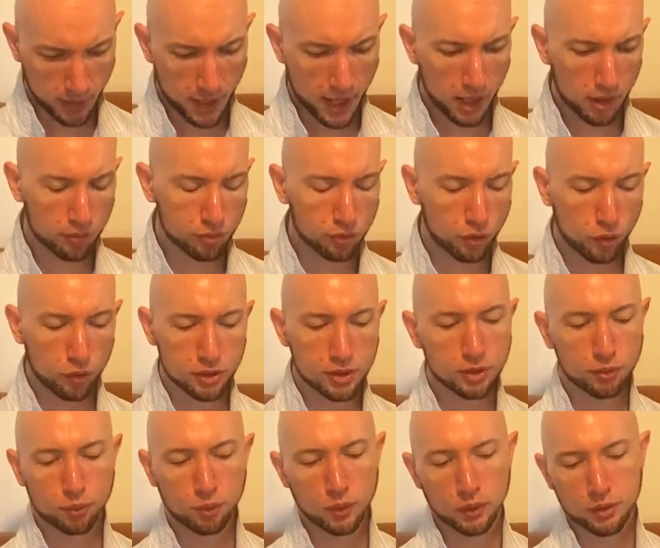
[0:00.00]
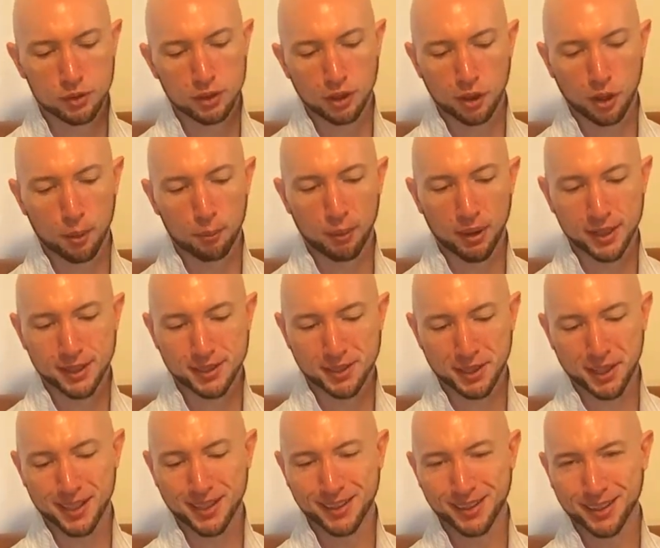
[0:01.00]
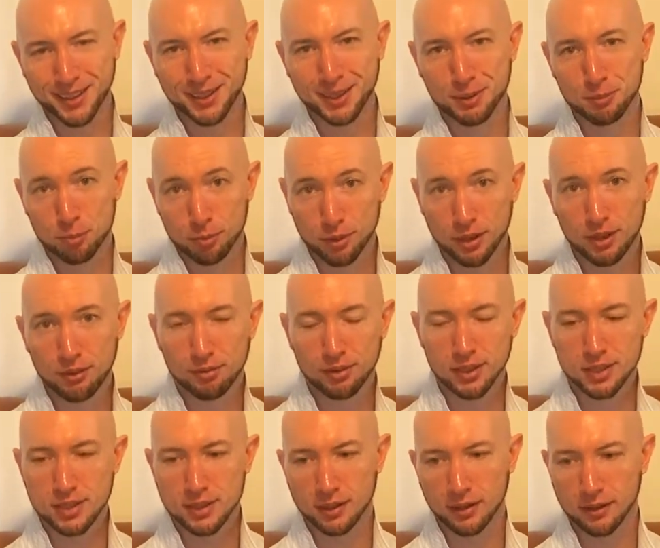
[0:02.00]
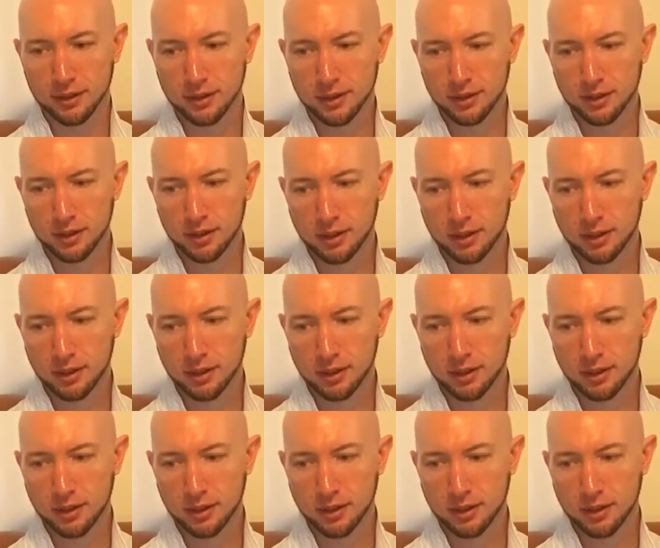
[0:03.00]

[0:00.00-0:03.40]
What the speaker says: And of course, if we were to go back 10 years previously,